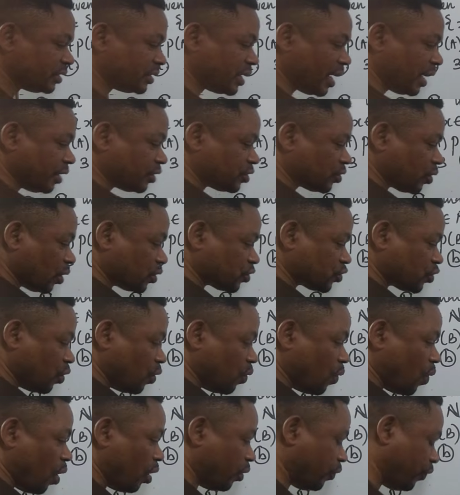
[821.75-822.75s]
There is also
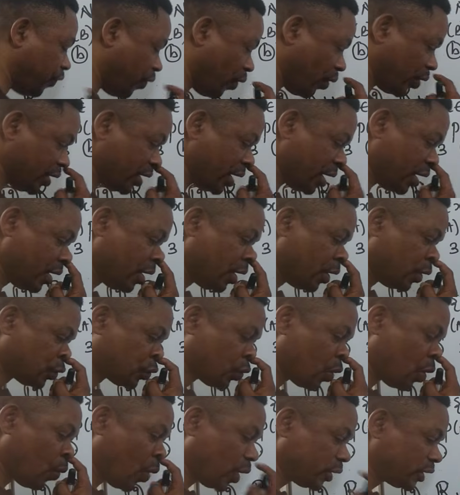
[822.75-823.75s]
what? 4 here.
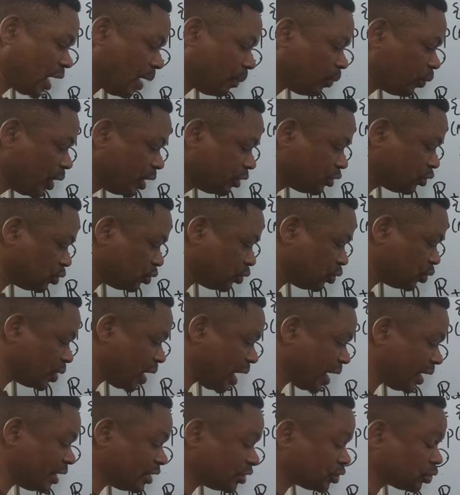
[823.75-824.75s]
So what I'm going to do
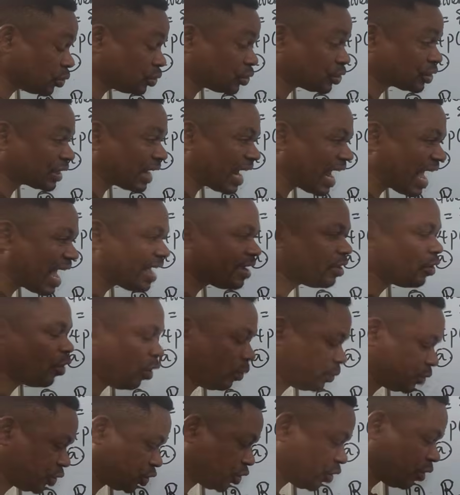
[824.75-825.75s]
now is to try
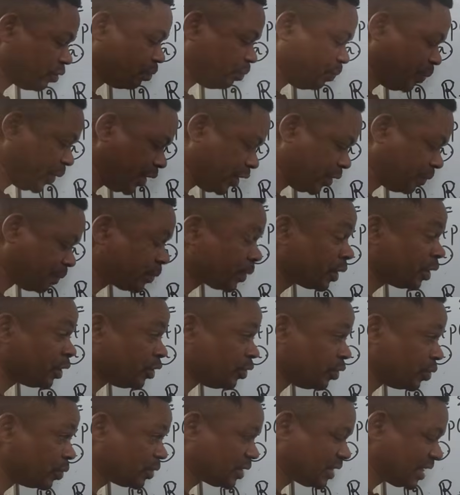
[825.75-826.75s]
option B
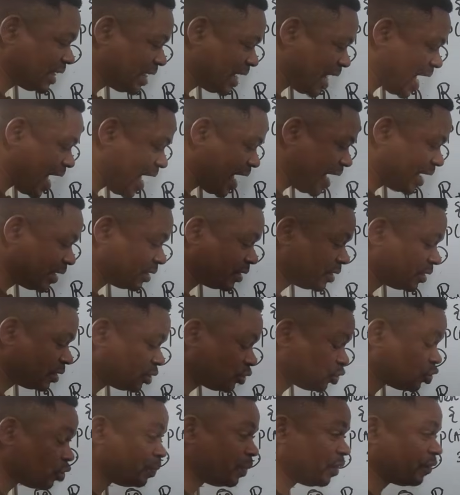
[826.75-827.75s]
using n
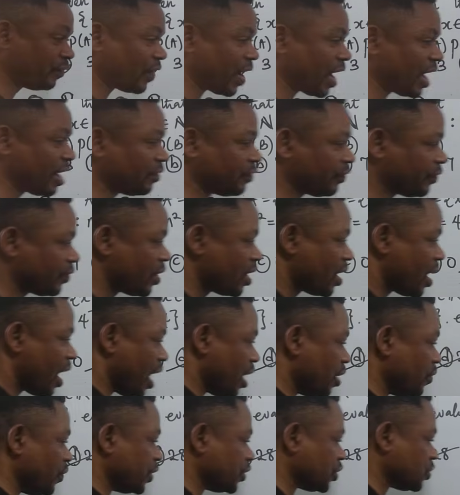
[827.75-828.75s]
to be 5.
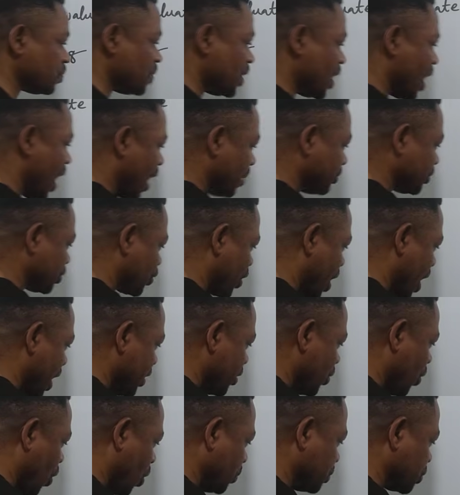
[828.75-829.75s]
Are you with me? I'm
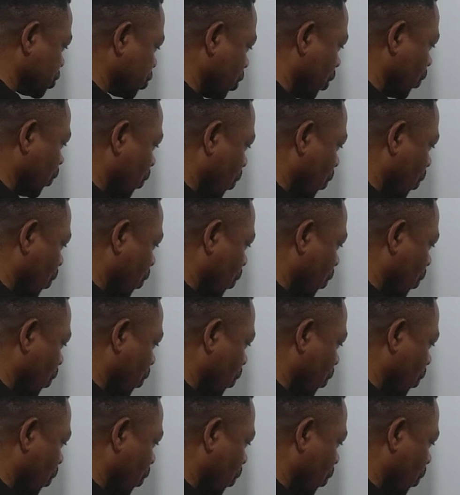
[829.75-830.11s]
trying option